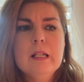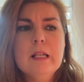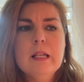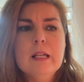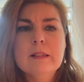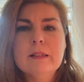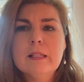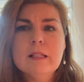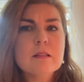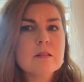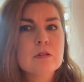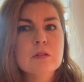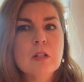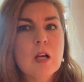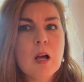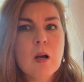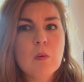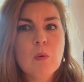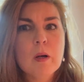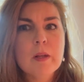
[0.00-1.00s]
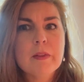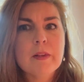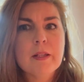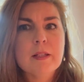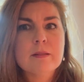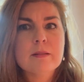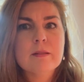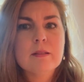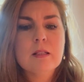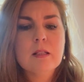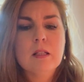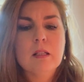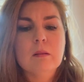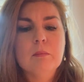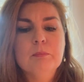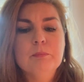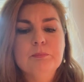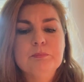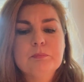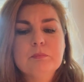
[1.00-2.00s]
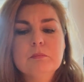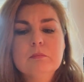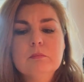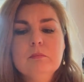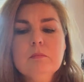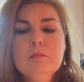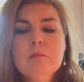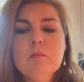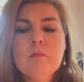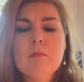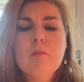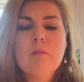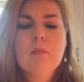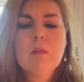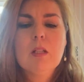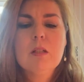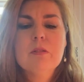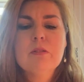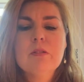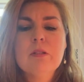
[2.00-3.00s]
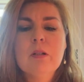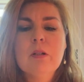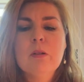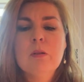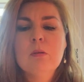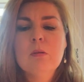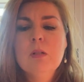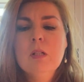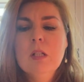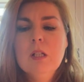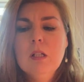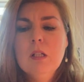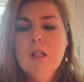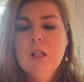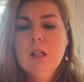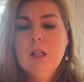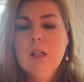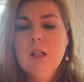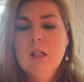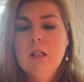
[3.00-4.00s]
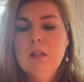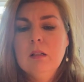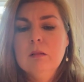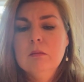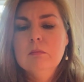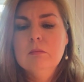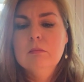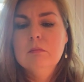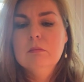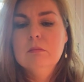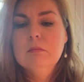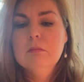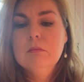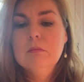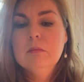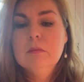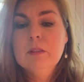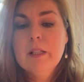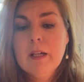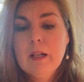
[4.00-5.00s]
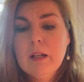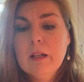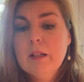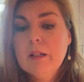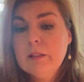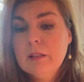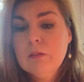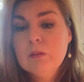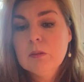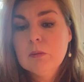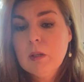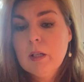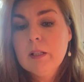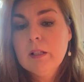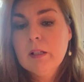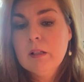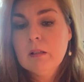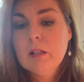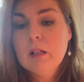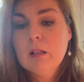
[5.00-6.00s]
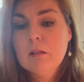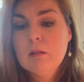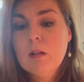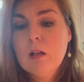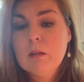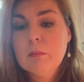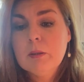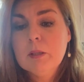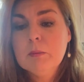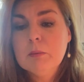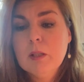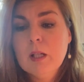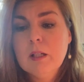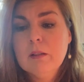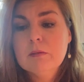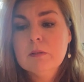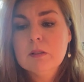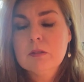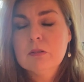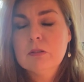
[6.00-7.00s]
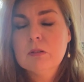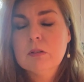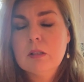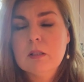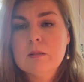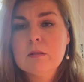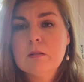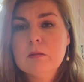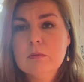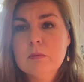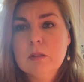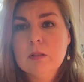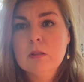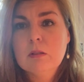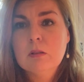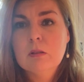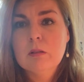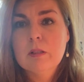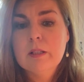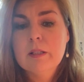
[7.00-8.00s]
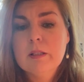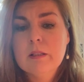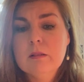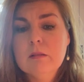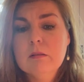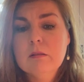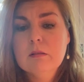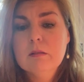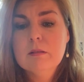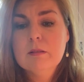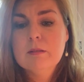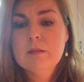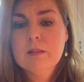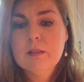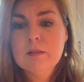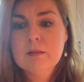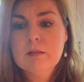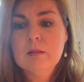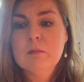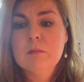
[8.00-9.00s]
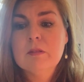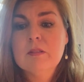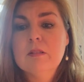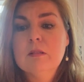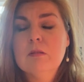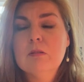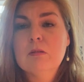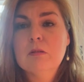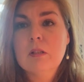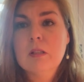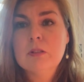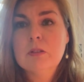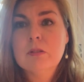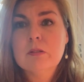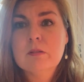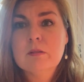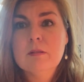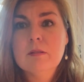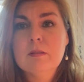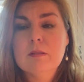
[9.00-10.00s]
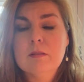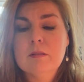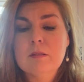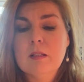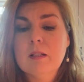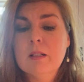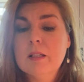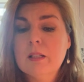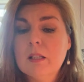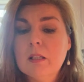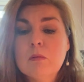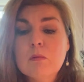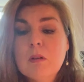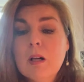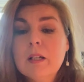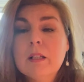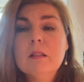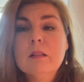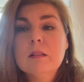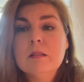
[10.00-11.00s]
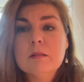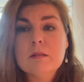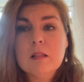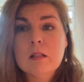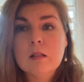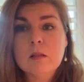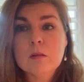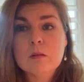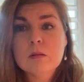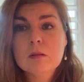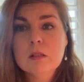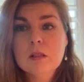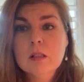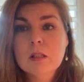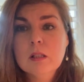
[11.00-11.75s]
and things are not what they seem. So um, yeah, and even right now, yeah, a lot of people have distrust with the current systems and structures in society, and rightly so.